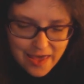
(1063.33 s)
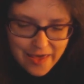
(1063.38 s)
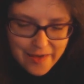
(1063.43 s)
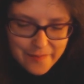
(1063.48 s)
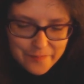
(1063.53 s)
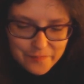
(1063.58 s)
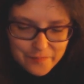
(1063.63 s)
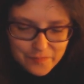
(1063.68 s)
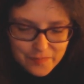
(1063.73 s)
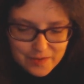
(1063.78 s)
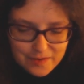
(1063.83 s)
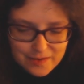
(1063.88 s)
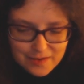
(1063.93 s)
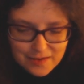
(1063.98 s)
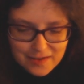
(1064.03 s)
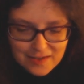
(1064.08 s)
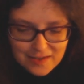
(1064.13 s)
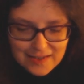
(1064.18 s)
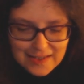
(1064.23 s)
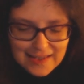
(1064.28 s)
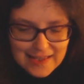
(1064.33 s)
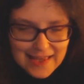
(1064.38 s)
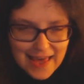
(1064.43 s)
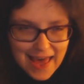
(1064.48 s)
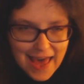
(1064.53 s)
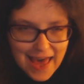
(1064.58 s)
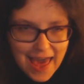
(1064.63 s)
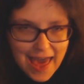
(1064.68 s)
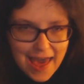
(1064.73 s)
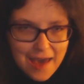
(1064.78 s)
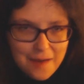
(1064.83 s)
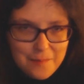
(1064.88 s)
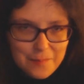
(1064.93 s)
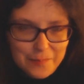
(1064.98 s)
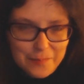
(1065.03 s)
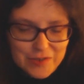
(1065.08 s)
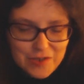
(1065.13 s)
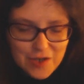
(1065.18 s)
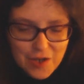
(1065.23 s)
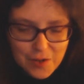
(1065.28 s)
get
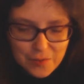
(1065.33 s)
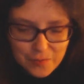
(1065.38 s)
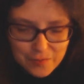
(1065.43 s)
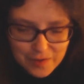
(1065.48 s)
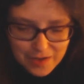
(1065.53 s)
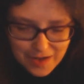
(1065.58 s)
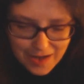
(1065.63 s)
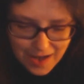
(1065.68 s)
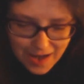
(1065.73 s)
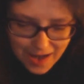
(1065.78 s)
Epso,